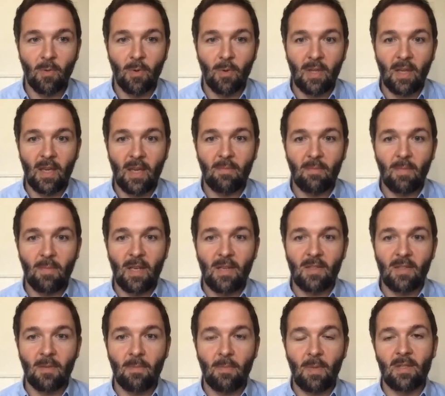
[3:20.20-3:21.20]
with it,
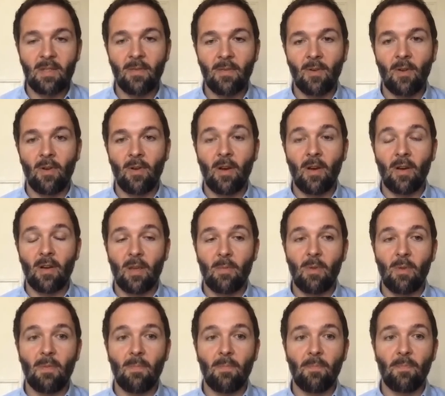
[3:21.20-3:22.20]
it's a bit of a
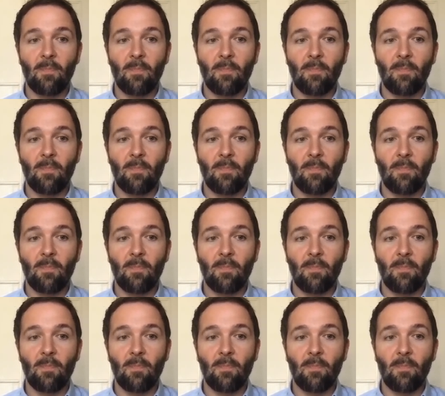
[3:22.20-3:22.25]
non-argument.